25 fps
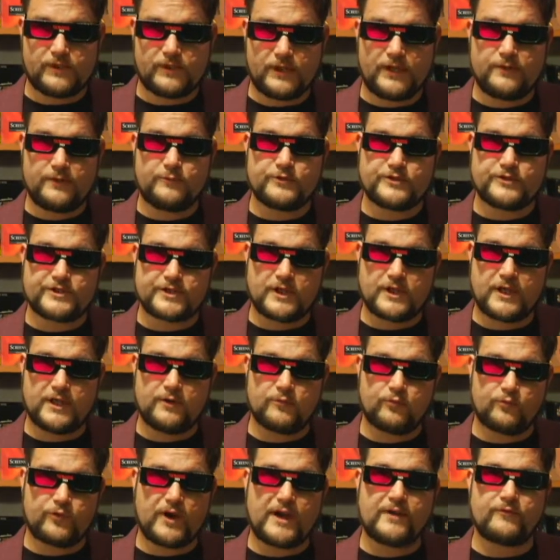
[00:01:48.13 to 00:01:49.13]

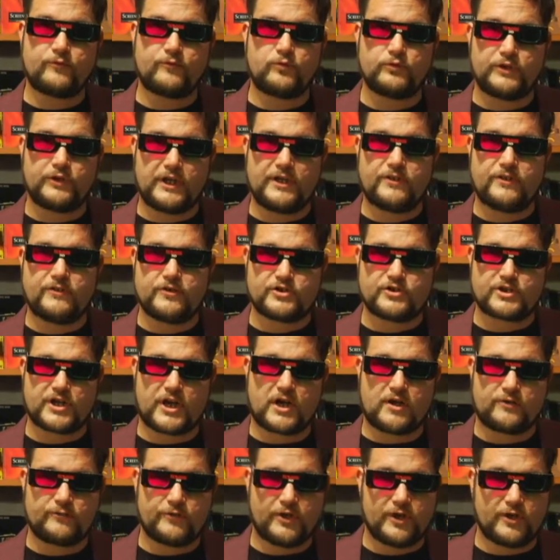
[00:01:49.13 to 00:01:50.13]
It reveled in the
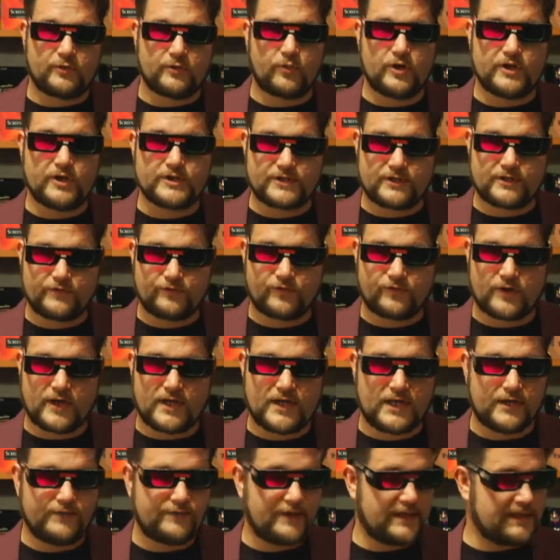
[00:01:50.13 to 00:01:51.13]
genre. It wasn't
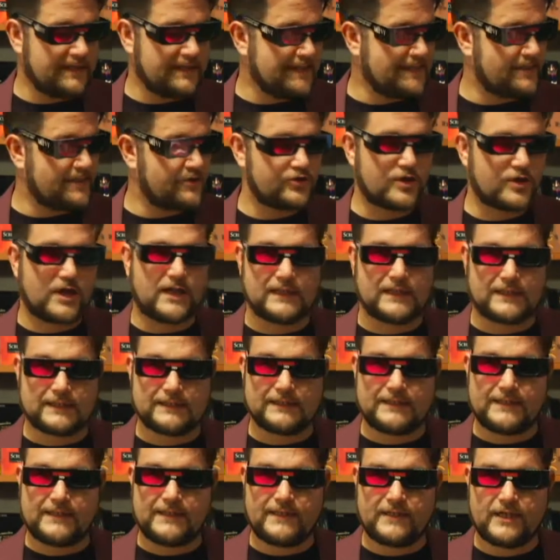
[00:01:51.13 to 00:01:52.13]
afraid of it. It didn't try to
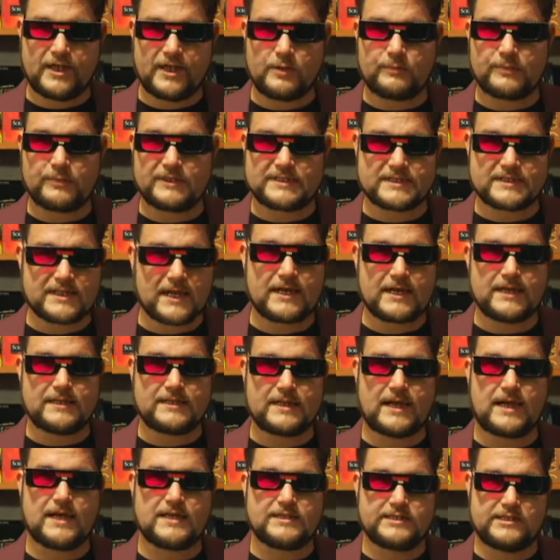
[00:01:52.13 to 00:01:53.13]
clean it up and
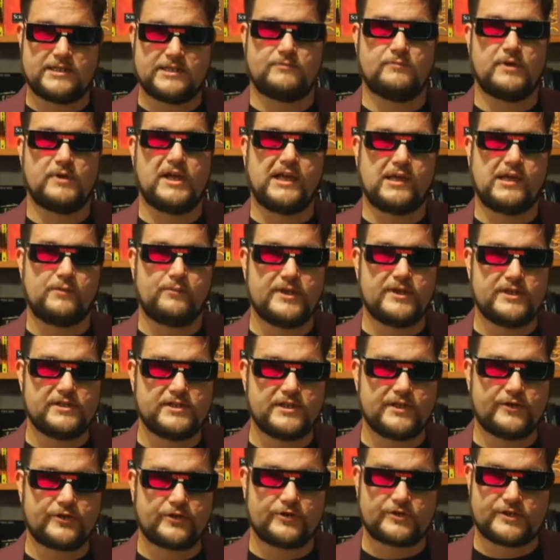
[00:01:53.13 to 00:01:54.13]
sanitize it and make it
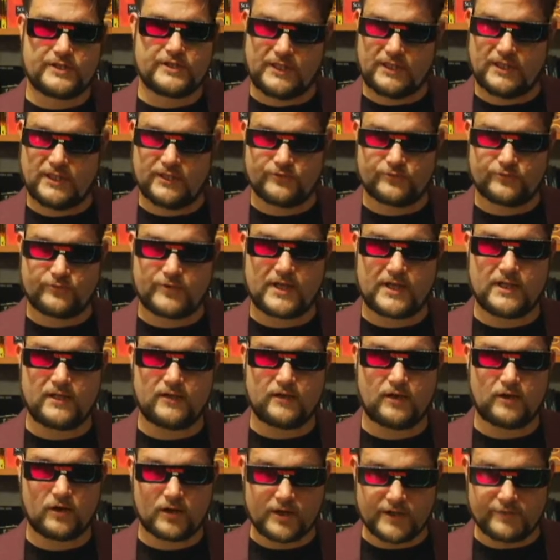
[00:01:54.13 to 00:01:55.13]
PG-13. It's rated
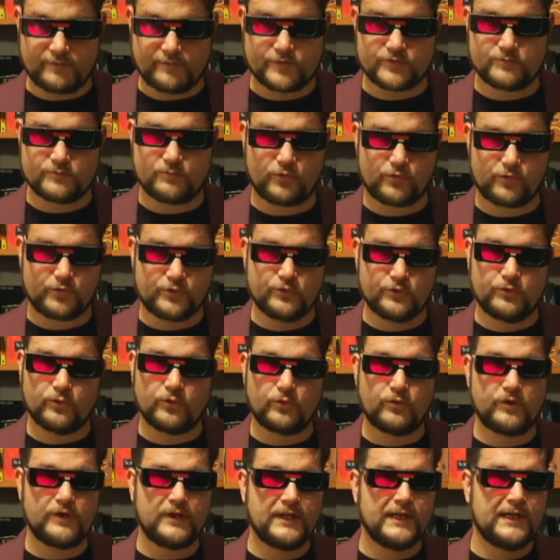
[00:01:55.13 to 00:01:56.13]
R. It was
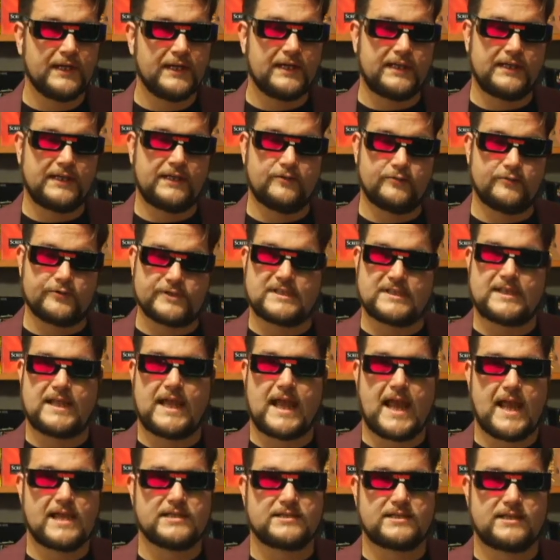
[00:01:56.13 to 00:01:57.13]
brutal. It was
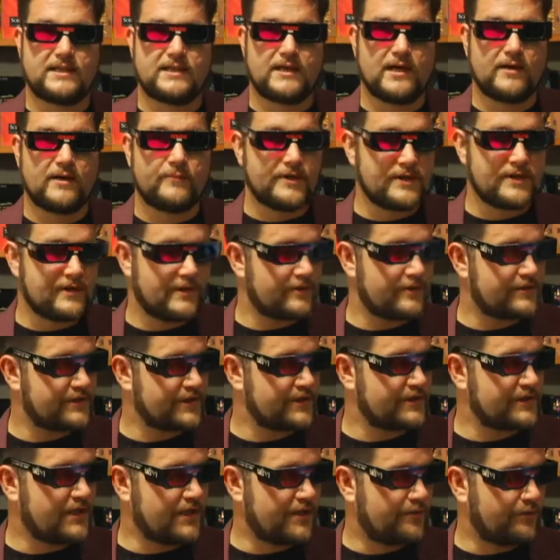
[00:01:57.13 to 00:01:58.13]
nasty. I mean, there's
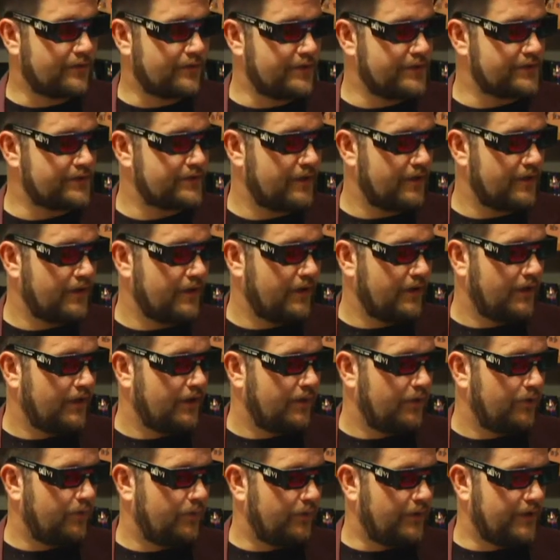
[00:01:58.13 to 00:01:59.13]
a sequence
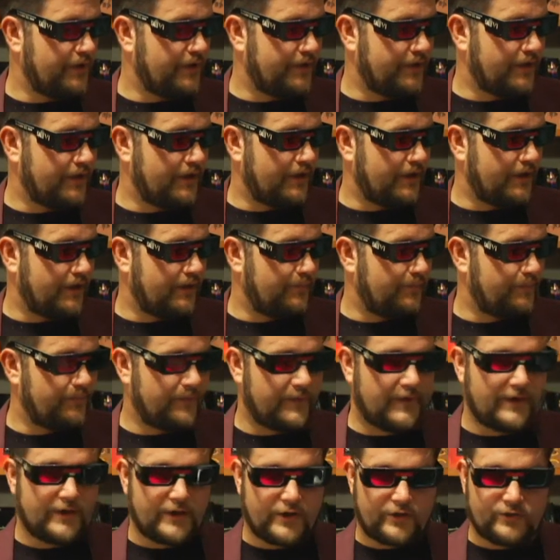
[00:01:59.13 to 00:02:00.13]
with,
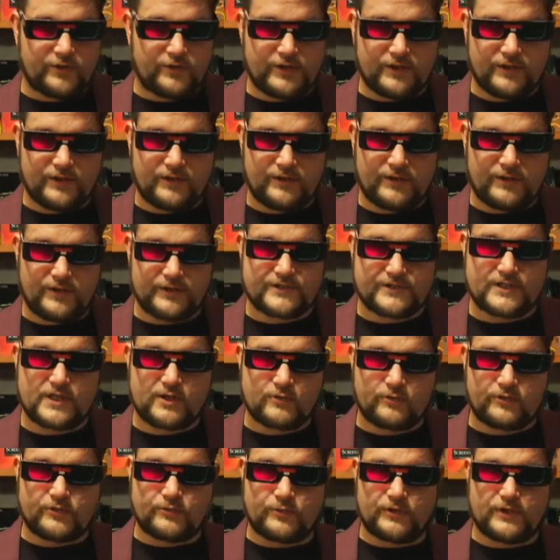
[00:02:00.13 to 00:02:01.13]
you know, the
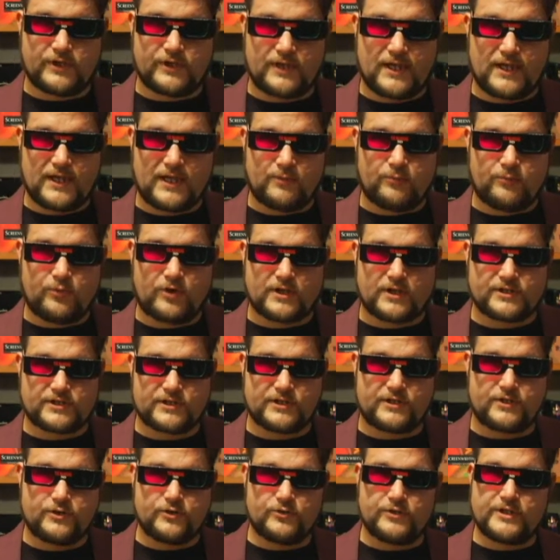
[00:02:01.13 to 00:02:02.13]
sequence with the naked
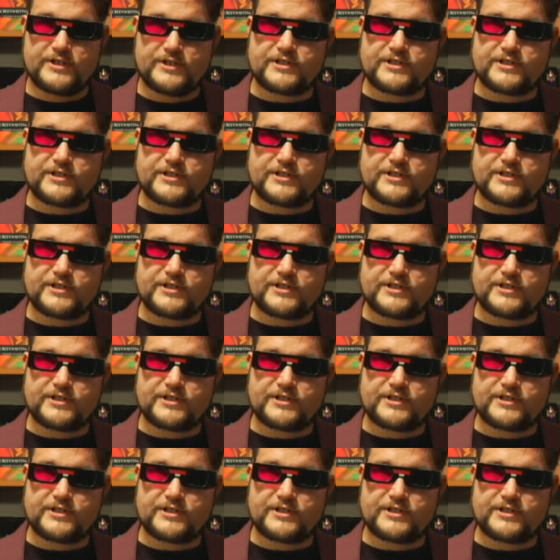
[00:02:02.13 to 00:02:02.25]
prostitute.